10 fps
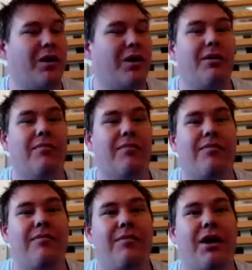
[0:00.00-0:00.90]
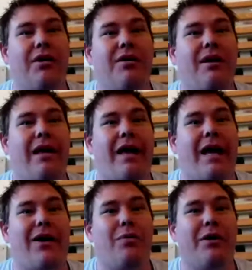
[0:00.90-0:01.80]
When I'm,
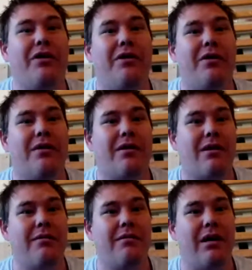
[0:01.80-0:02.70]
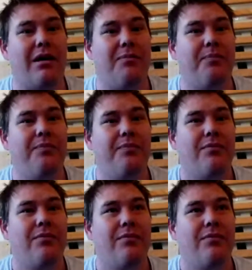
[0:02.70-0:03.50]
out with um,